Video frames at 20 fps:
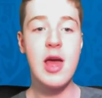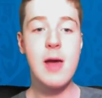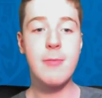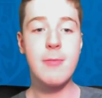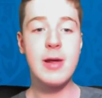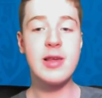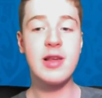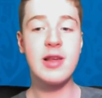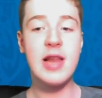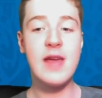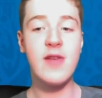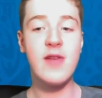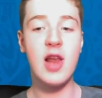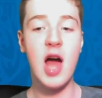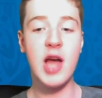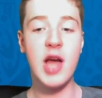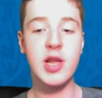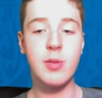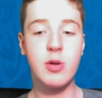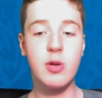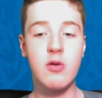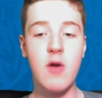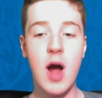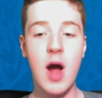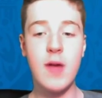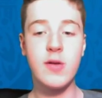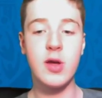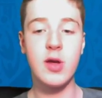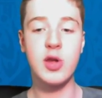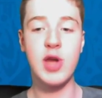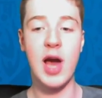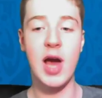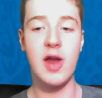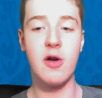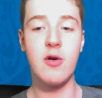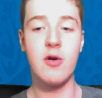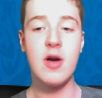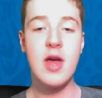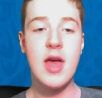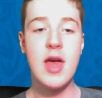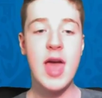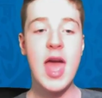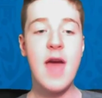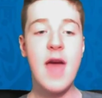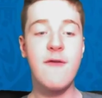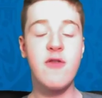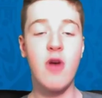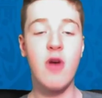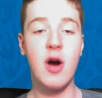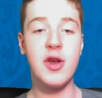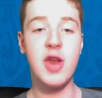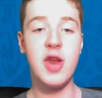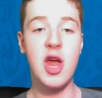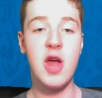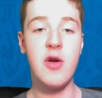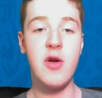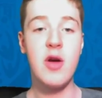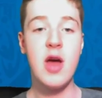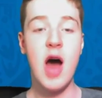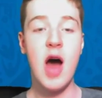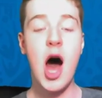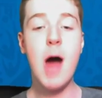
Please do leave a like, subscribe to the channel if you are new.